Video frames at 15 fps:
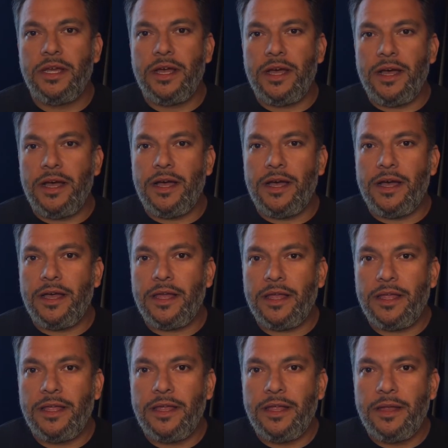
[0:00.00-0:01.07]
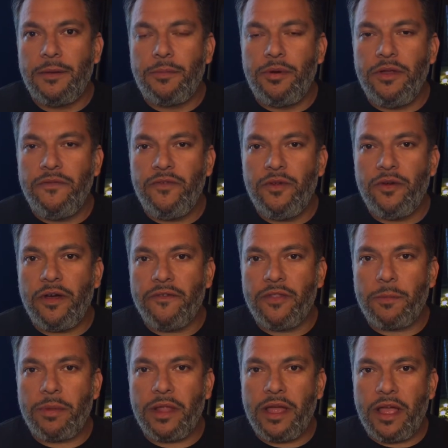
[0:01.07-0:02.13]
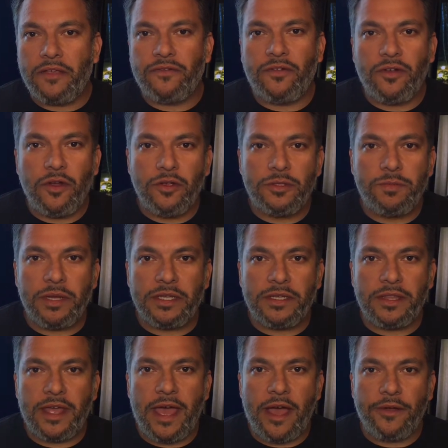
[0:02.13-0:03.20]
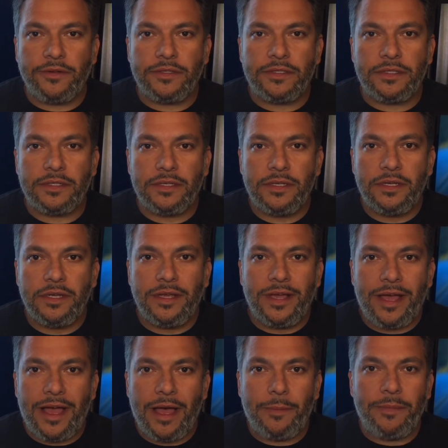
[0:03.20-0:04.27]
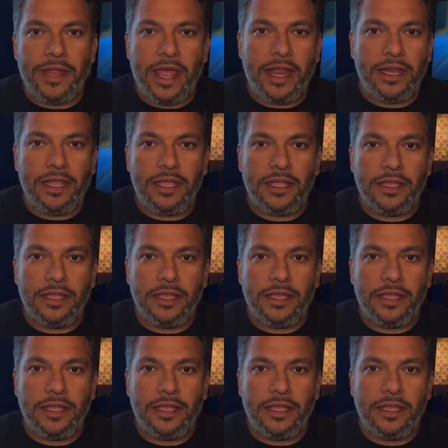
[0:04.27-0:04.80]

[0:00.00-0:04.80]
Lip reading: Uh, Preview of the playoffs for Nose Pick to the House. I'm Danny.